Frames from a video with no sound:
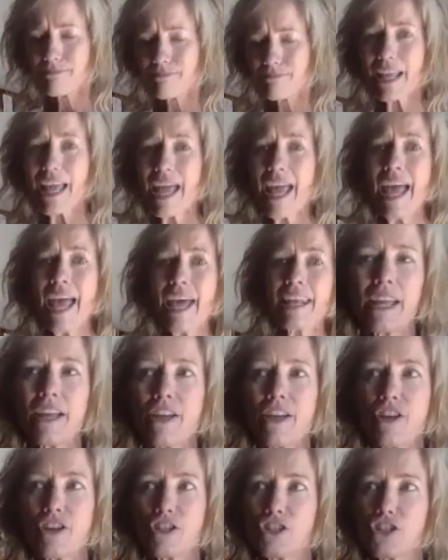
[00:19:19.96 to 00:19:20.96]
And
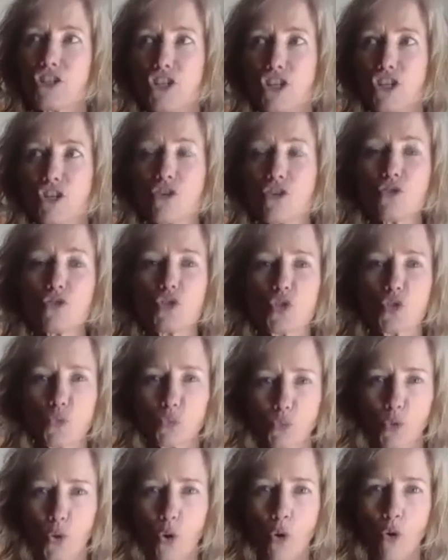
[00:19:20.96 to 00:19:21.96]
choose
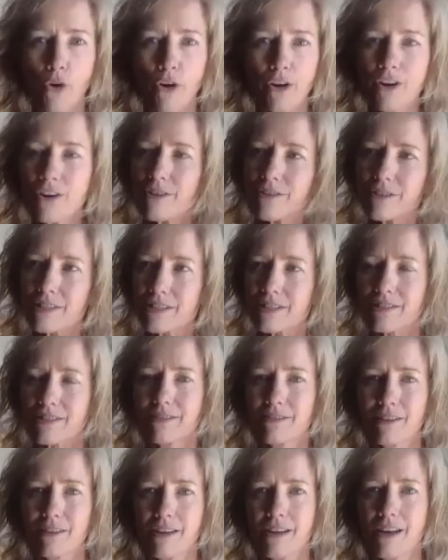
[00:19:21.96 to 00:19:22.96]
drawers
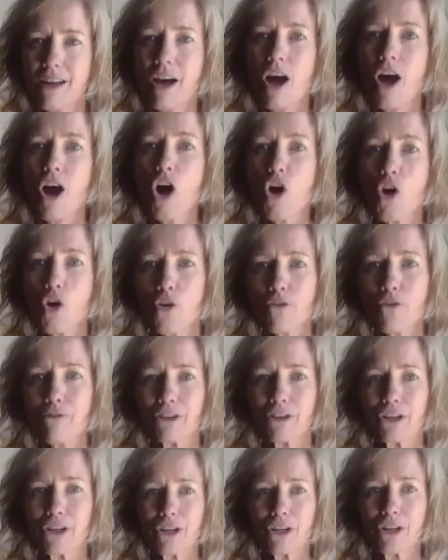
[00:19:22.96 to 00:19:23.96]

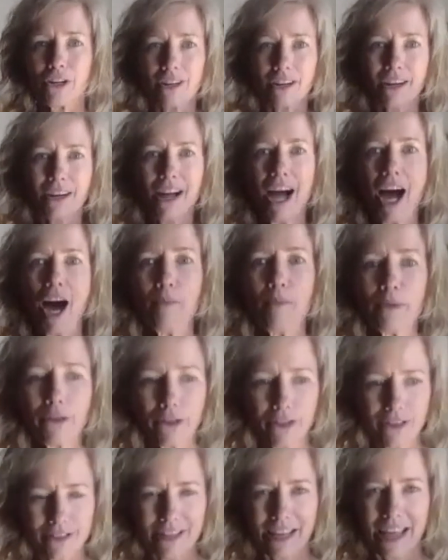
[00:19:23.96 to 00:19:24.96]
over
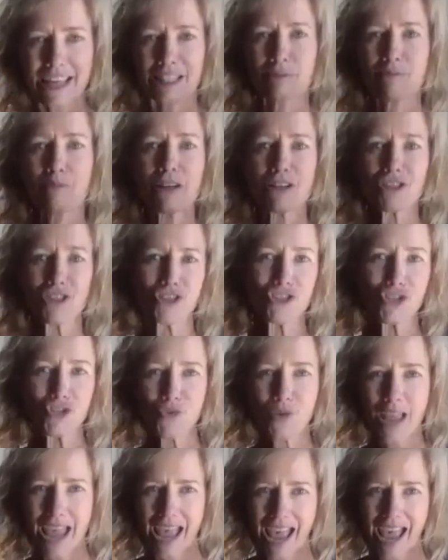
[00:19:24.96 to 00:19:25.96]
cupboards as much as you
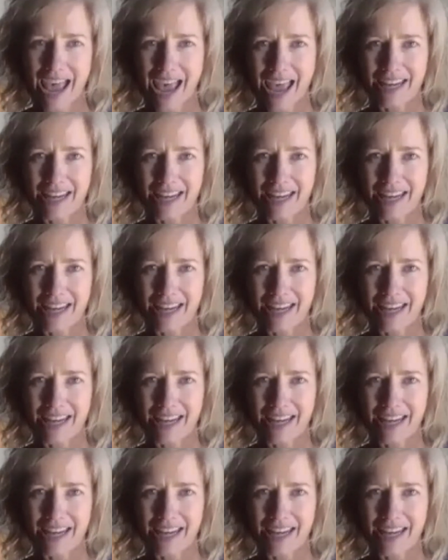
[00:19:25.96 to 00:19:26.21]
can,